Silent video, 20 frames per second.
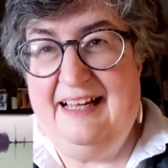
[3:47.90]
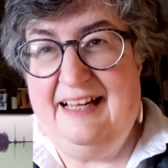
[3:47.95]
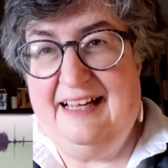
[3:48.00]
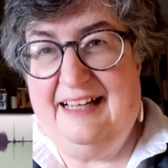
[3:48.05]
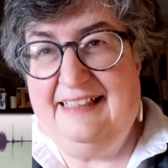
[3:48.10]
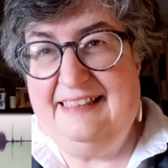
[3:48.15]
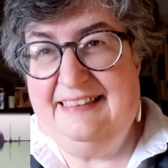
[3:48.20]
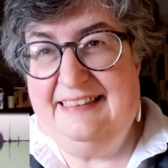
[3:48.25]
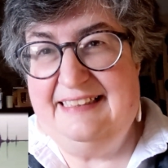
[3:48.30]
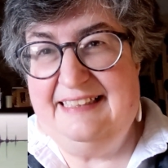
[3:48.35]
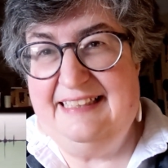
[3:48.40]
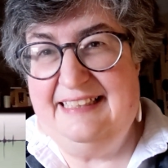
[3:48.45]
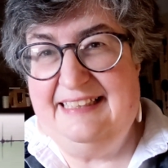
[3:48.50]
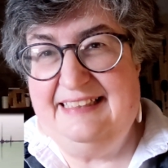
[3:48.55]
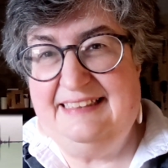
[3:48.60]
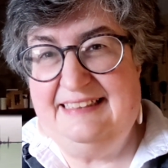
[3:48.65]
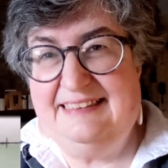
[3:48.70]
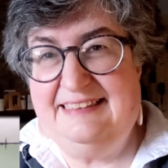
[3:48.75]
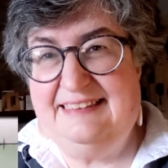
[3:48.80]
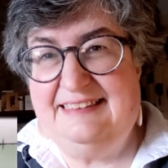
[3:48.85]
and
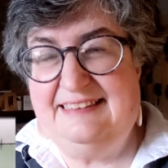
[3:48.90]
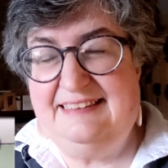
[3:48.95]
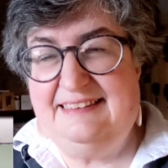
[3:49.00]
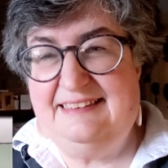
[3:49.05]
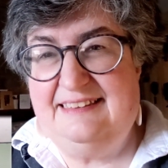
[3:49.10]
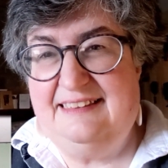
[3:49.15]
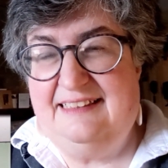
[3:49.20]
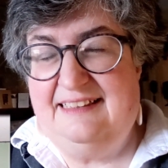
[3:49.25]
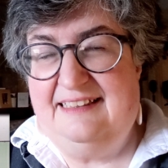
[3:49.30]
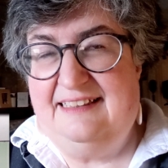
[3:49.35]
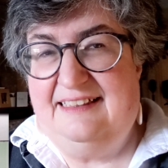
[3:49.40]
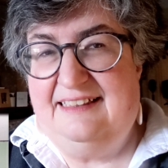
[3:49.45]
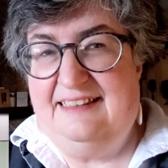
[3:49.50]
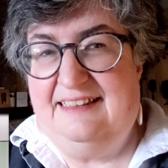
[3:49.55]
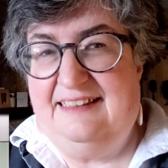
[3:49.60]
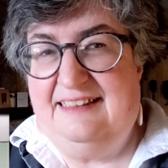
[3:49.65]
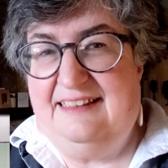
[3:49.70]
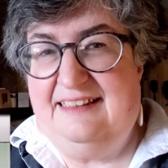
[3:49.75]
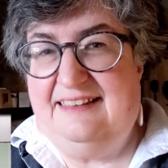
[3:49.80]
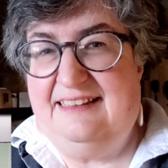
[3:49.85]
it's
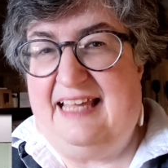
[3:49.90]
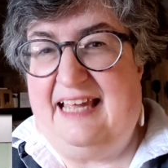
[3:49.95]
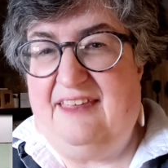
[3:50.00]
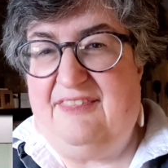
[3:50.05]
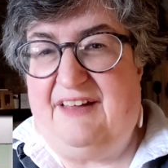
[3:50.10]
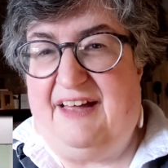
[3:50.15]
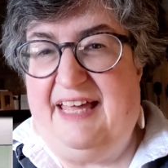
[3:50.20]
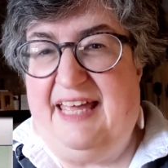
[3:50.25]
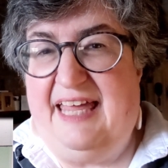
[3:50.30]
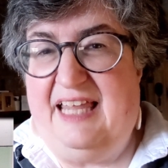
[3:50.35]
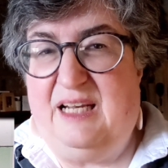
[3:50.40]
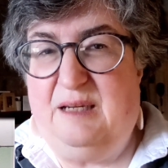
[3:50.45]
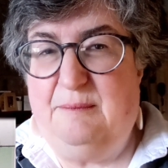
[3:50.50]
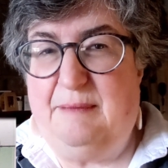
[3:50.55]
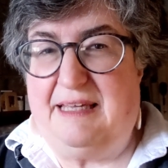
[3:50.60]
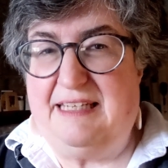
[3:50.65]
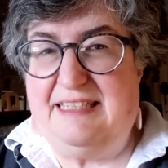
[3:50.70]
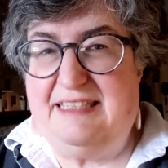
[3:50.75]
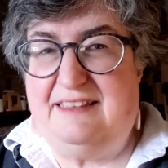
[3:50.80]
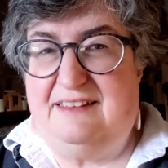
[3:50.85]
like that
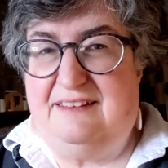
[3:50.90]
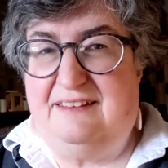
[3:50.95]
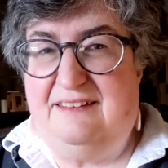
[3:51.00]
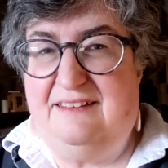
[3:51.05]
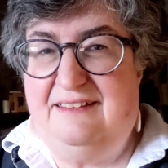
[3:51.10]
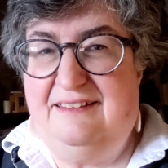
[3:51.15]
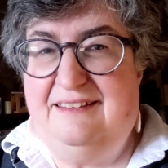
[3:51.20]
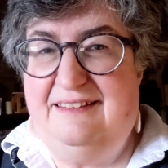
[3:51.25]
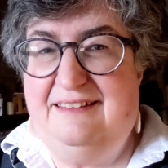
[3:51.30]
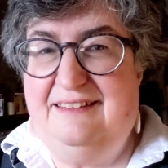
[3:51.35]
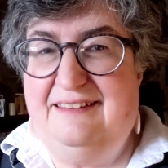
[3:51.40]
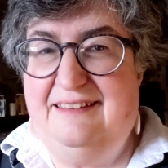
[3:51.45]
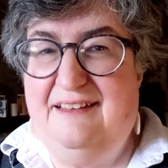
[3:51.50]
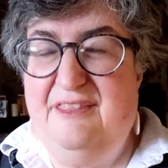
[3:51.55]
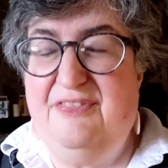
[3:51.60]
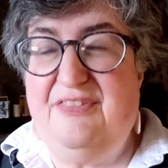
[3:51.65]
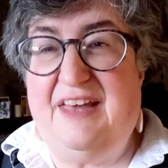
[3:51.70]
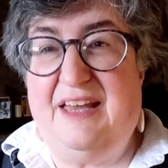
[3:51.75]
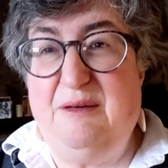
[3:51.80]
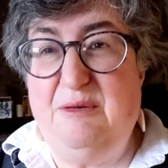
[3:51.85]
elemental
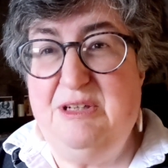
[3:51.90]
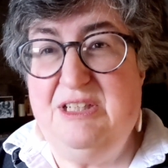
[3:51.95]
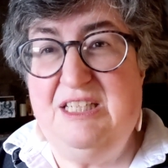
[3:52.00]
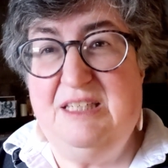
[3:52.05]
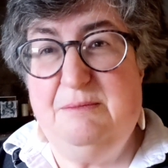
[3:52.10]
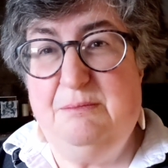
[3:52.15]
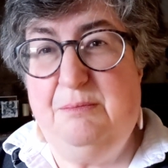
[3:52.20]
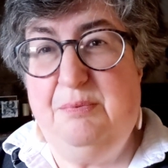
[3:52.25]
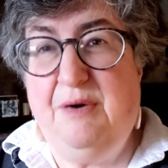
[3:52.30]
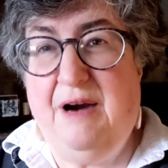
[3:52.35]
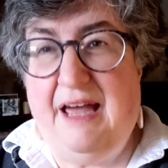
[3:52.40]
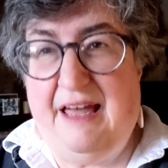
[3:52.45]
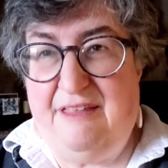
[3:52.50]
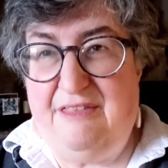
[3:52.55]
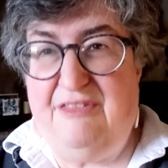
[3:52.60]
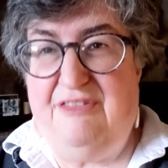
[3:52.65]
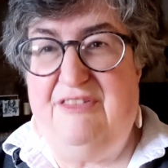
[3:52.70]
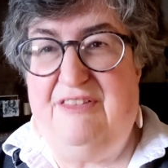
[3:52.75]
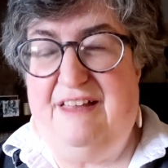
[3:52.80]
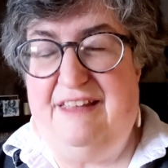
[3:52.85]
thing which is
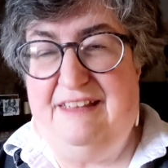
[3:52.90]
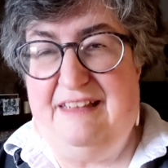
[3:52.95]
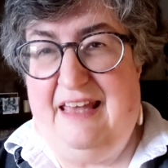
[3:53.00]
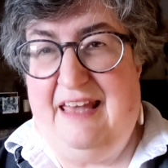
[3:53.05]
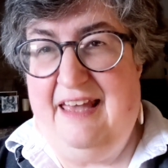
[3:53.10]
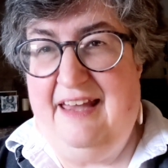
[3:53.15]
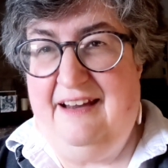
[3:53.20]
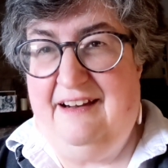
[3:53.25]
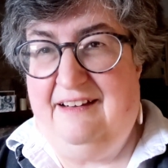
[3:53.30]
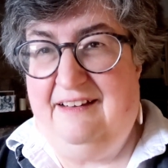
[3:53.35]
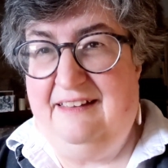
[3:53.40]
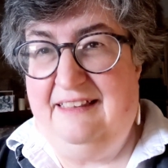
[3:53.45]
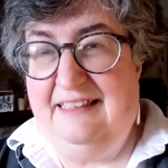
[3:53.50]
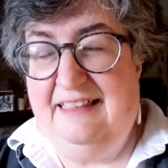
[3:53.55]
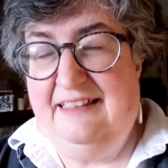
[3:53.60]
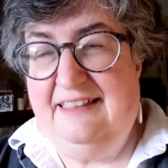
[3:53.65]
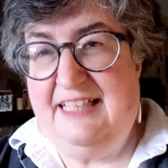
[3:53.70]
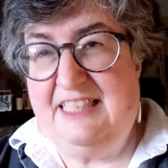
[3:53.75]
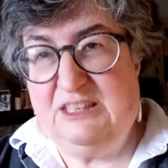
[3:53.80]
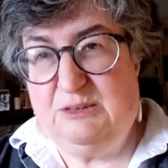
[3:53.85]
breath and air.
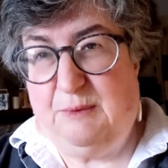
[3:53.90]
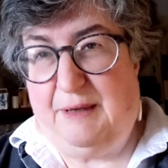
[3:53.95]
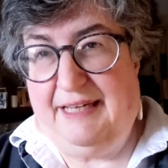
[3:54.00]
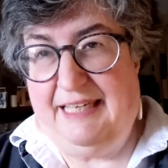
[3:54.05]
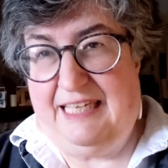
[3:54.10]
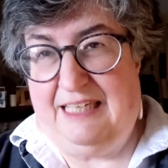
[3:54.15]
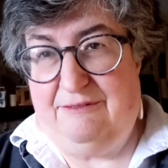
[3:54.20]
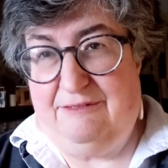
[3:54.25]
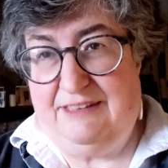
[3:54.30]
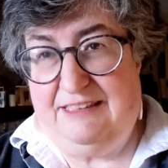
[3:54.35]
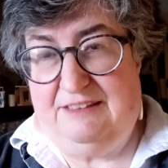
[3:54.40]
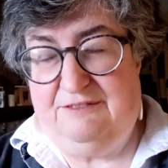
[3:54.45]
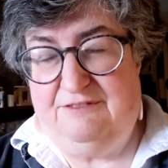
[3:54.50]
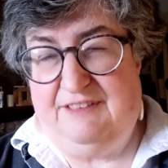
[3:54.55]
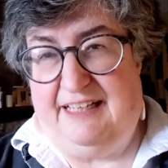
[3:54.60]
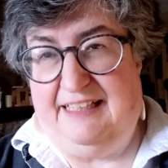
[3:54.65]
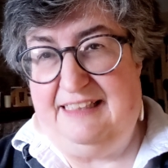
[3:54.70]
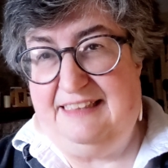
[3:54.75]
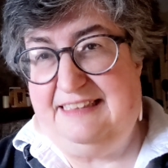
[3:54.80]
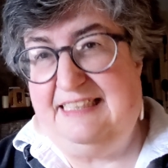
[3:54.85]
That's why I gave it the
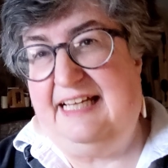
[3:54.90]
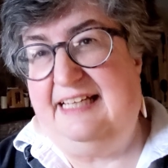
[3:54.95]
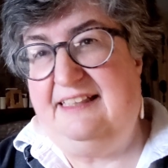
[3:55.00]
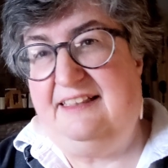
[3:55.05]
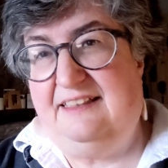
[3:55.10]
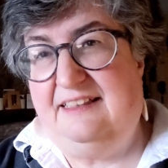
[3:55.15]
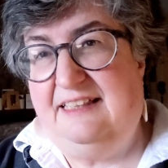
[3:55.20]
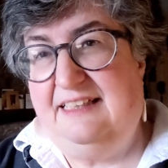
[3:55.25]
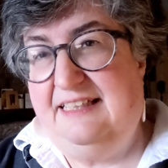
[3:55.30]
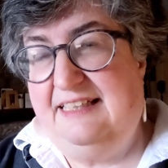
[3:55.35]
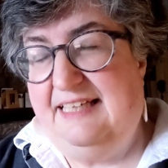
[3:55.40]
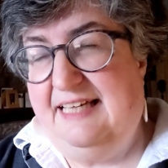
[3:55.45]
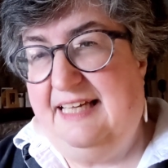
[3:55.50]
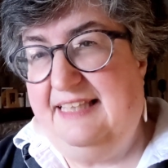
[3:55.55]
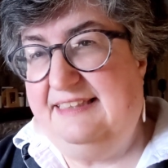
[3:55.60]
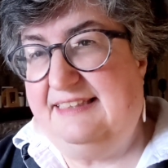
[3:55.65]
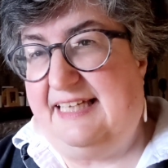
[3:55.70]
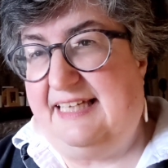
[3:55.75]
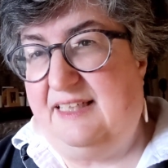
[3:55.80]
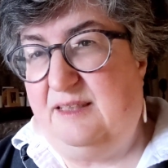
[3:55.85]
final title,
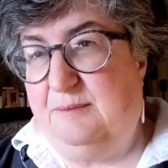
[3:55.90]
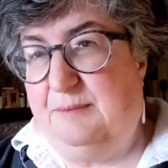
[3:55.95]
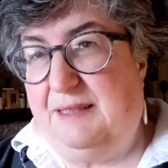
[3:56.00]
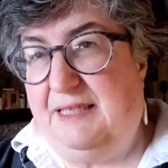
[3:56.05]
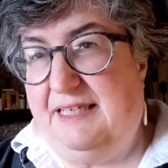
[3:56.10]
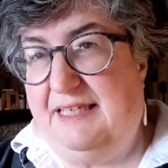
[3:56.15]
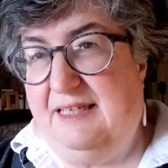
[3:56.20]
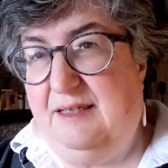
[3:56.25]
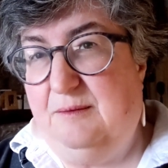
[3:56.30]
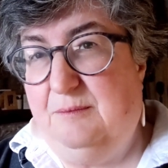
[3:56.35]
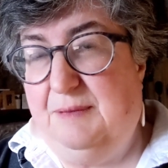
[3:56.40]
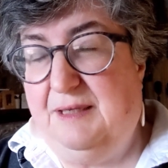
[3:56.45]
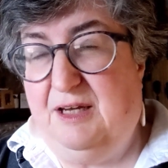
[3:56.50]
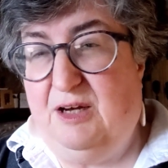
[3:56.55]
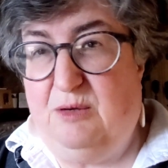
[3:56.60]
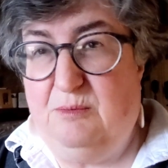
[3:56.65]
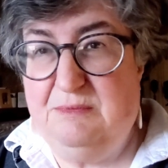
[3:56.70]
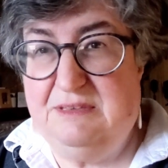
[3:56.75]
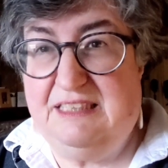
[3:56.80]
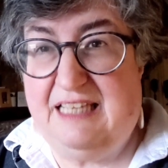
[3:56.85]
Encyclopaedia
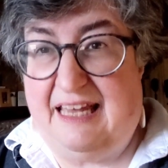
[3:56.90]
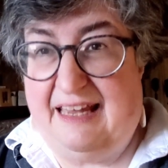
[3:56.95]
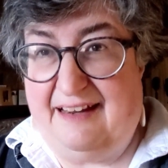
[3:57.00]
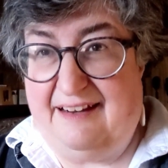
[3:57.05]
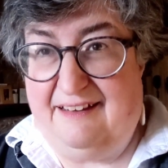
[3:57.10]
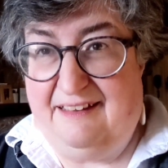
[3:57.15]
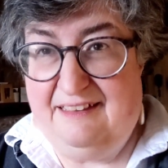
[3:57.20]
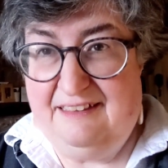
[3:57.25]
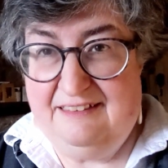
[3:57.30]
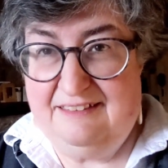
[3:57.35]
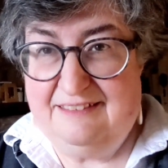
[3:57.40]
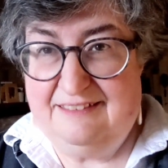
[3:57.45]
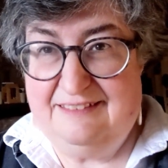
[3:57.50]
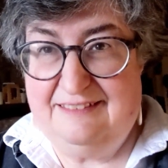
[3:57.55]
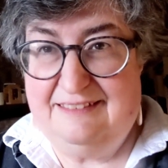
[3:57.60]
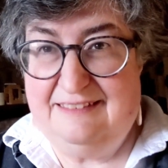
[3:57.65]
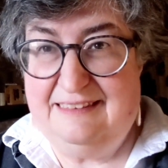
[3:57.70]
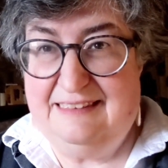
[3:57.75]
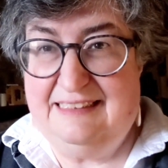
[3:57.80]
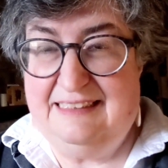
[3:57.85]
Becomes Air.
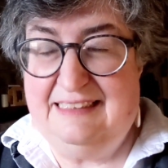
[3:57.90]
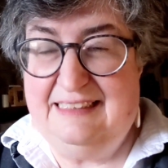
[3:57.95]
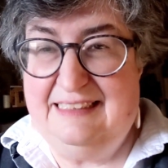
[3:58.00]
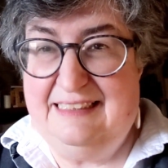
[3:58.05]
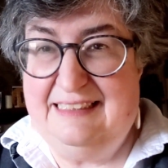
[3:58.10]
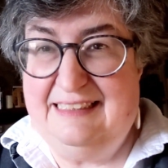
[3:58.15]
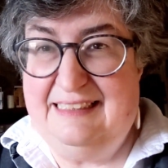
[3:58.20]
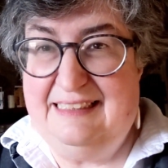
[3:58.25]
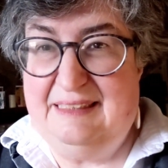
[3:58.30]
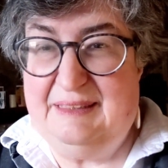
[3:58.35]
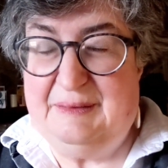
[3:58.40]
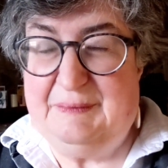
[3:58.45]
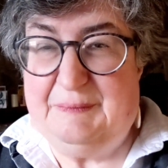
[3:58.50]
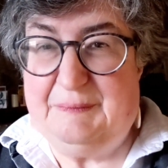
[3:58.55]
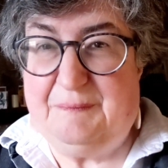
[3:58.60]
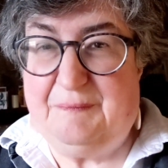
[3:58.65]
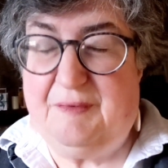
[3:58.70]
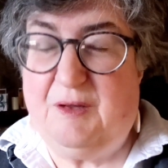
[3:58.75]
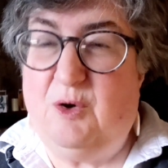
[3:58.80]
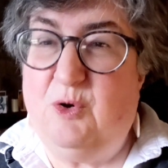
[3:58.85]

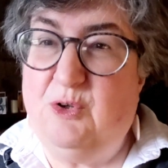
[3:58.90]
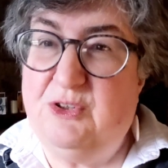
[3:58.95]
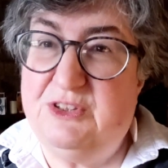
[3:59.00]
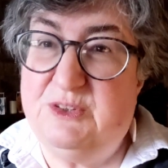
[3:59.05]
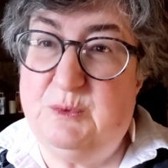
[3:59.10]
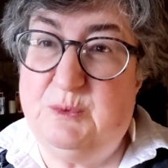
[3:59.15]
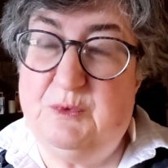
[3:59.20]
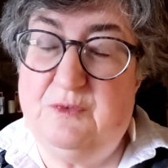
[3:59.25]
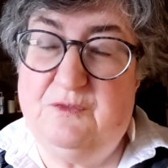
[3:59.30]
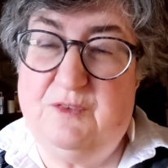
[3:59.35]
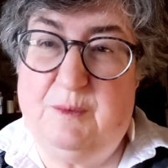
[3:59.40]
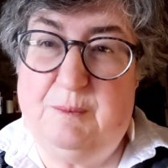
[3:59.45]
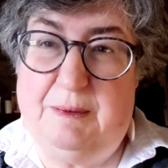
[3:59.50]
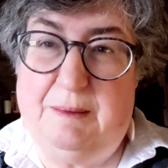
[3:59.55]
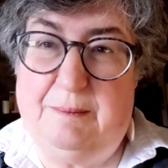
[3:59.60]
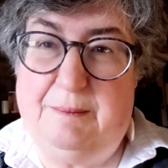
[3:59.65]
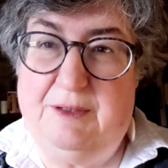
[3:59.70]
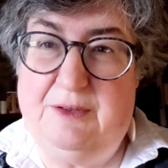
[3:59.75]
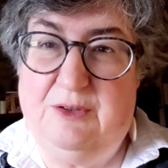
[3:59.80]
Also for people